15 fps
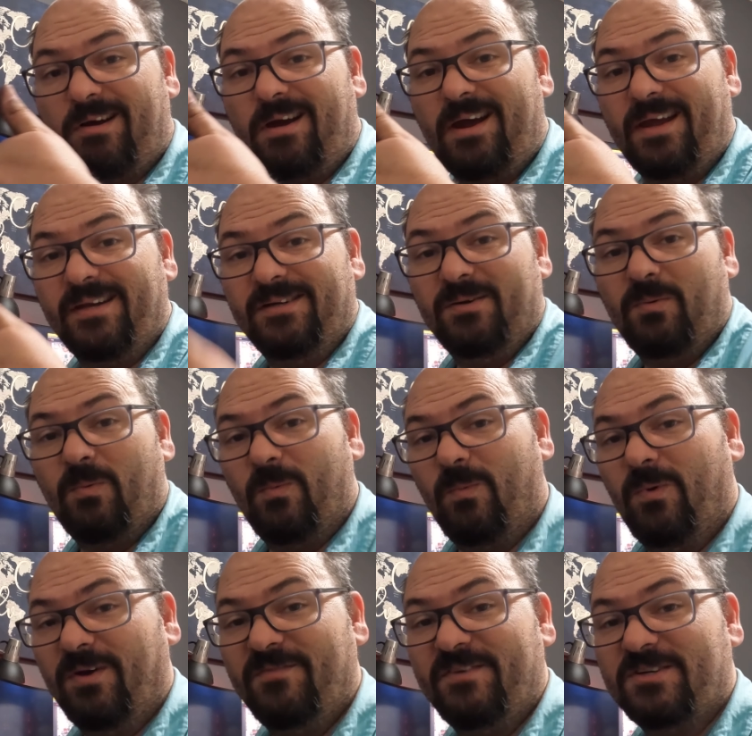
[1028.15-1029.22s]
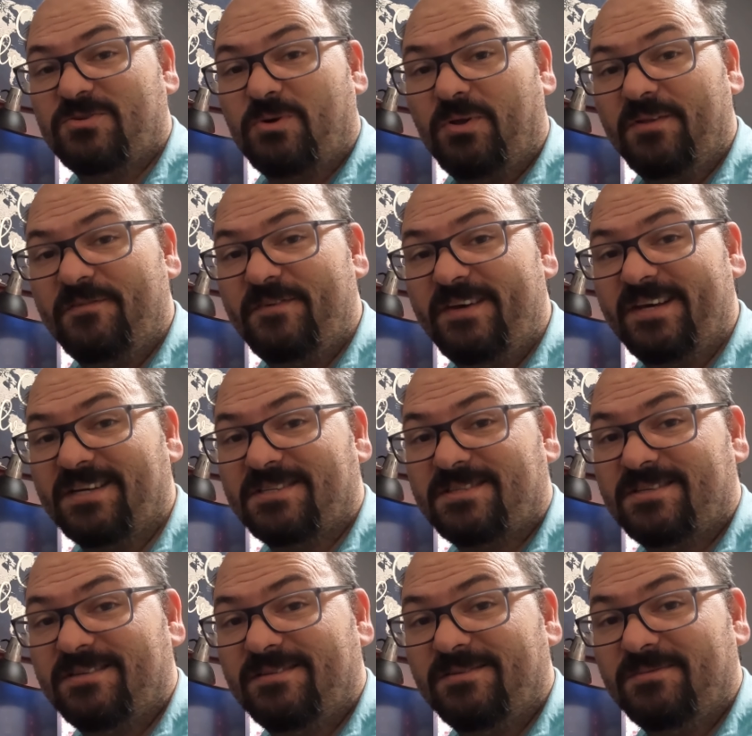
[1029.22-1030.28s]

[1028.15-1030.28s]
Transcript: right, one Victrola fixed.